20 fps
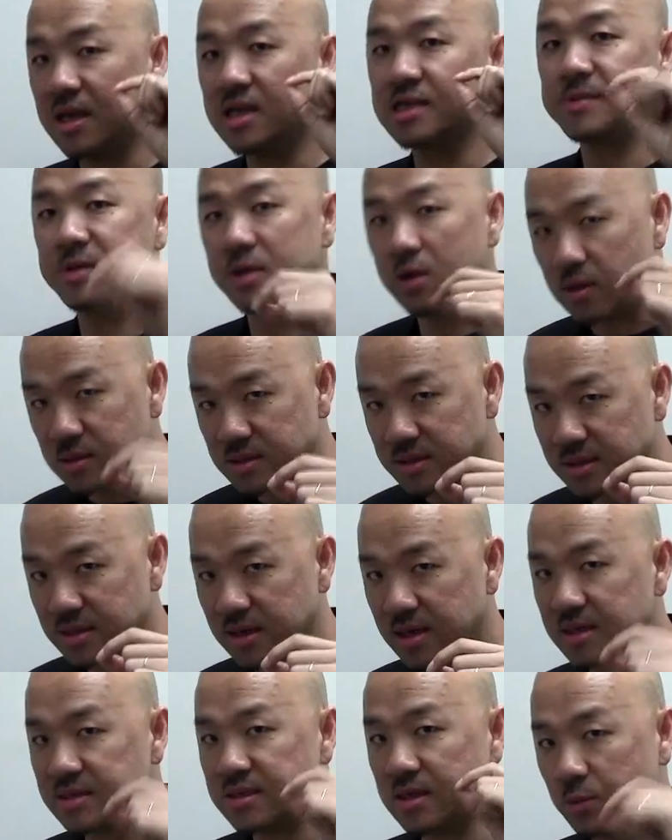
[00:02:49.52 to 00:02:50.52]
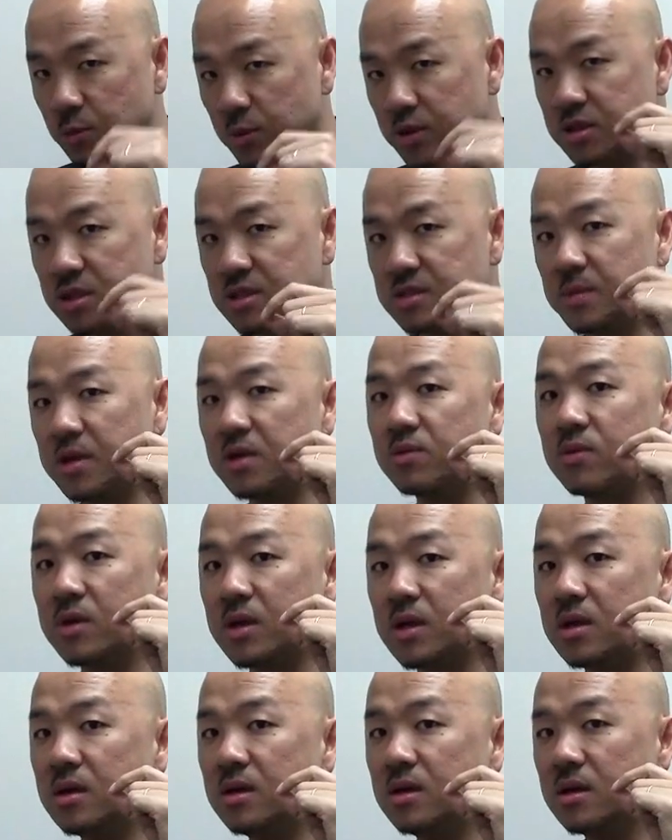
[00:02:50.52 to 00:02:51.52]
has been oxidized and which is being
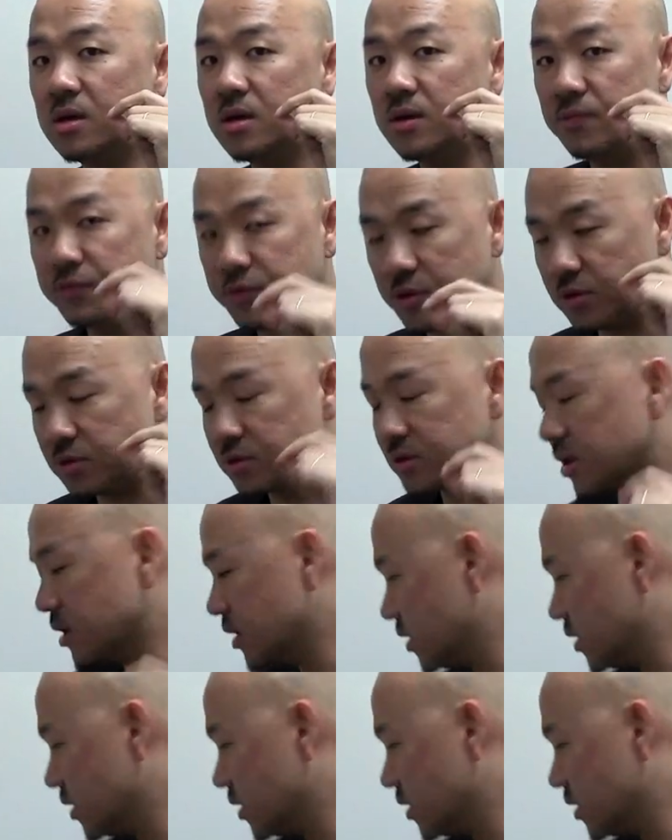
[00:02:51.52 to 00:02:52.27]
reduced.